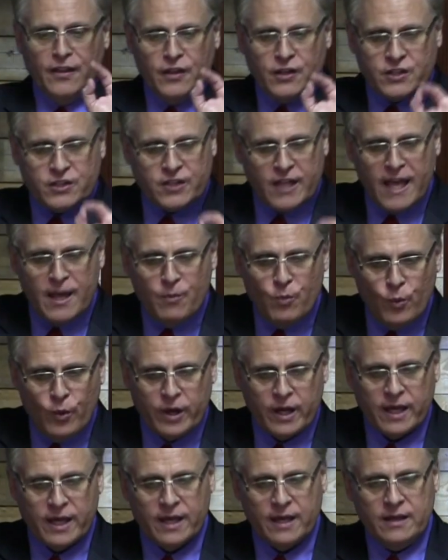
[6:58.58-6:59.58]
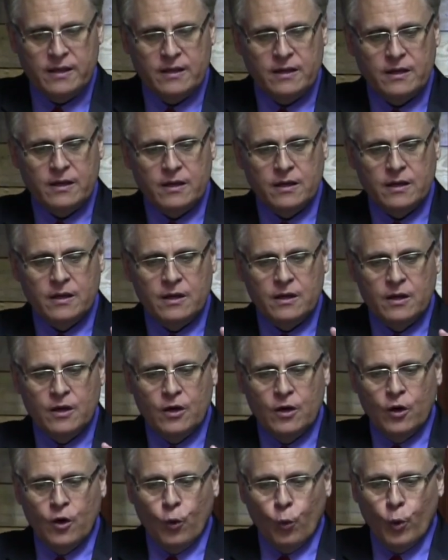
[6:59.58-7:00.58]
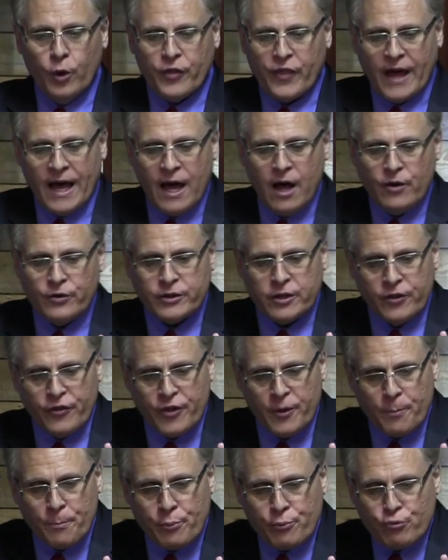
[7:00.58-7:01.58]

In the same way, without the